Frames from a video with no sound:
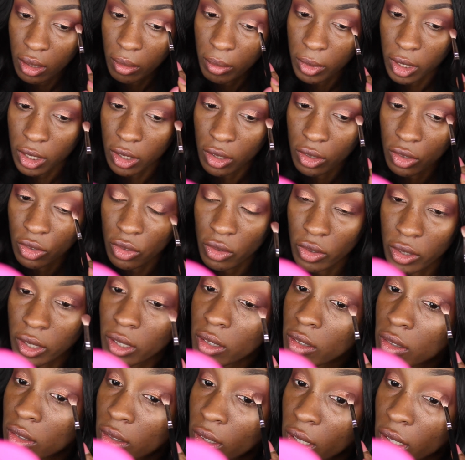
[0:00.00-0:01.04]
Making sure
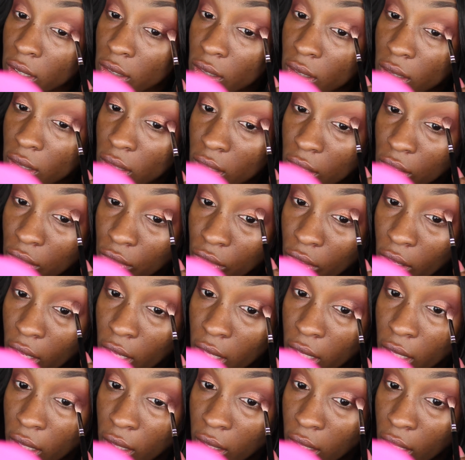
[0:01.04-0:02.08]
it's nice and
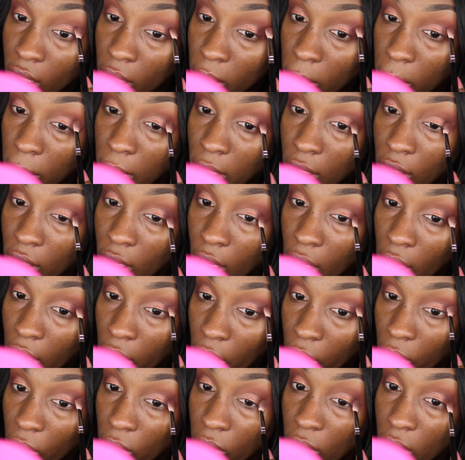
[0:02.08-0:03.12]
defined, up and
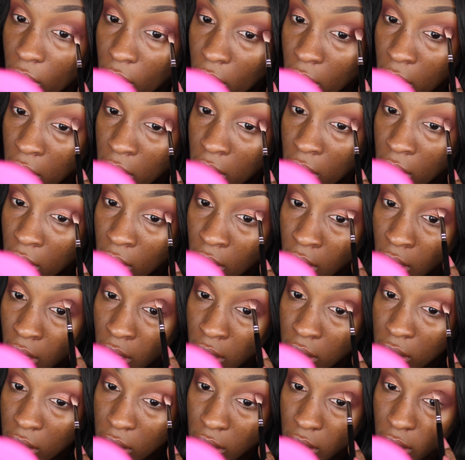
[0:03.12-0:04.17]
down.
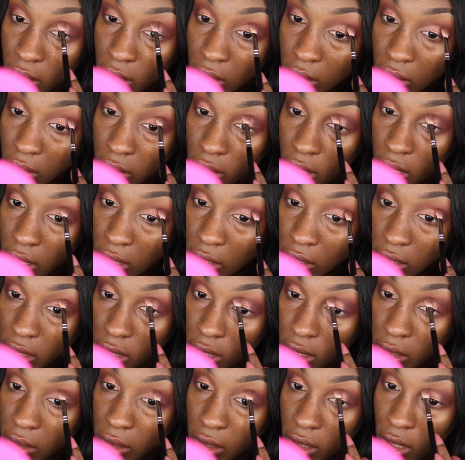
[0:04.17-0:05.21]
Then I'll kind of
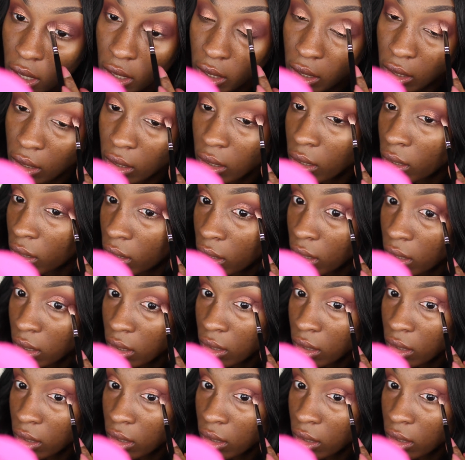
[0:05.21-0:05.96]
take it in.